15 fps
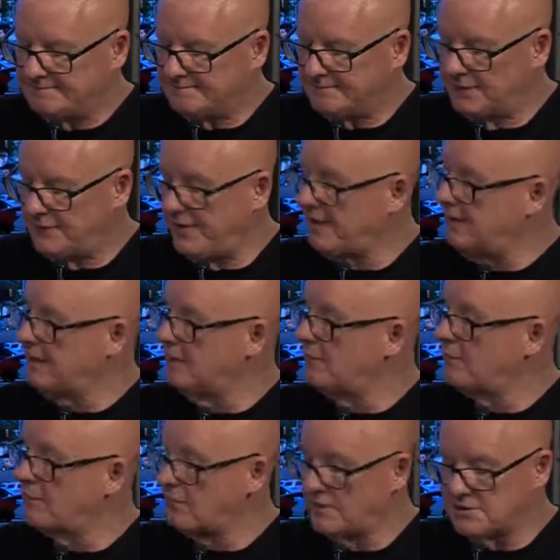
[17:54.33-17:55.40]
affected him
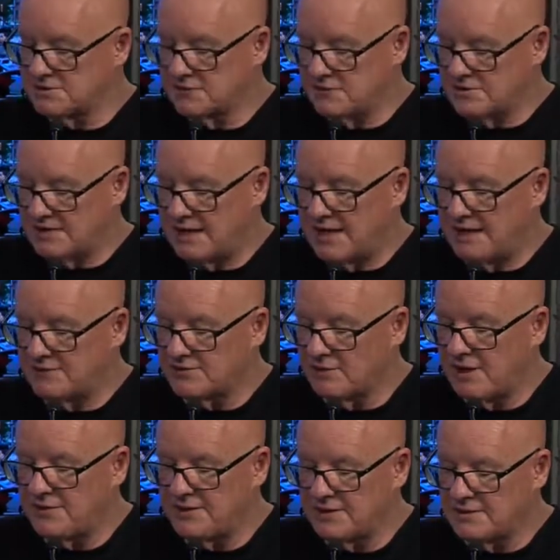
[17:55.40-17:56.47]
for the rest of his life. So
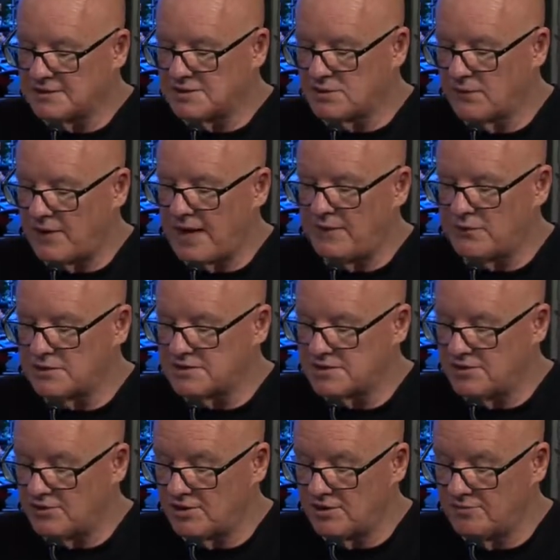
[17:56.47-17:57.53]
I think the survivor
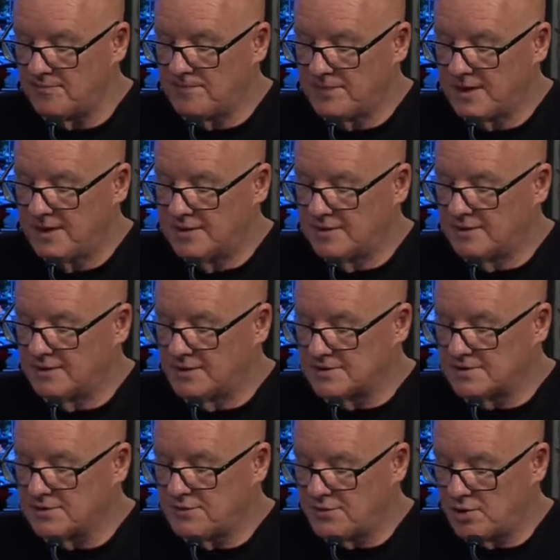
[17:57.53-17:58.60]
syndrome
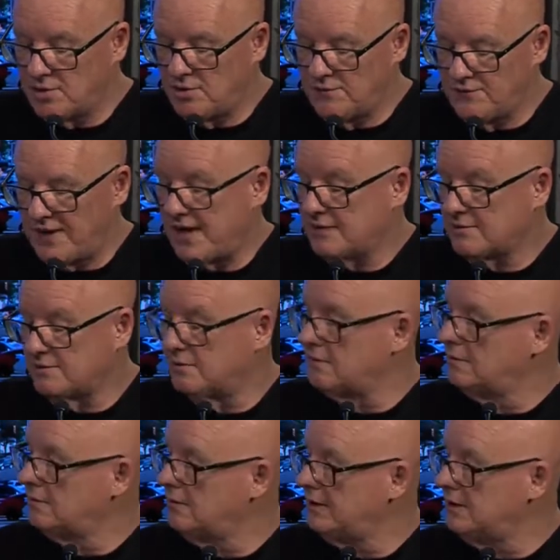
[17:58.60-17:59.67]
is the third
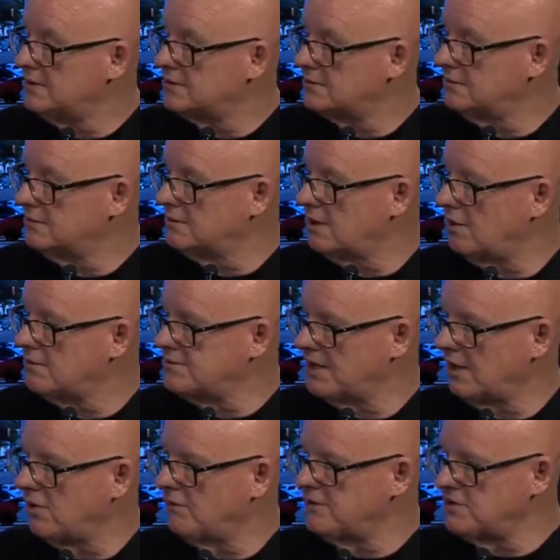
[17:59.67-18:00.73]
factor that is
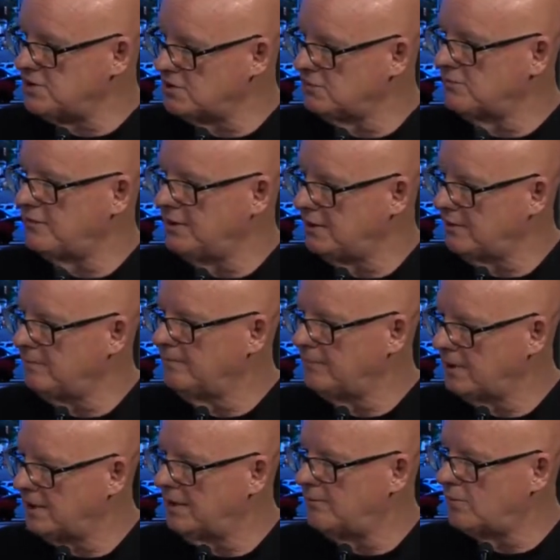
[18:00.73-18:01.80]
causing all these children to
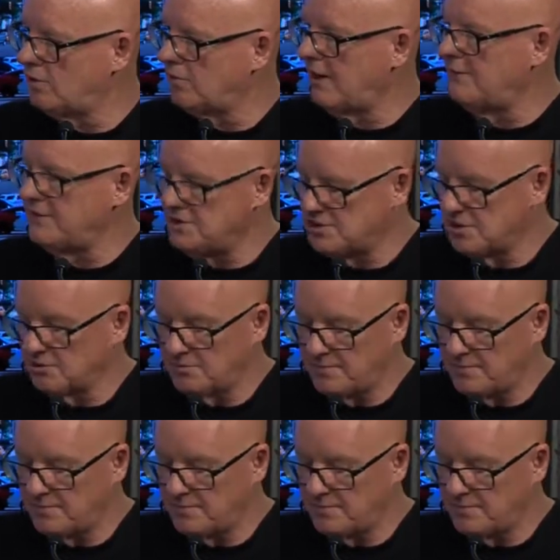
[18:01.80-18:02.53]
become pro-life, these younger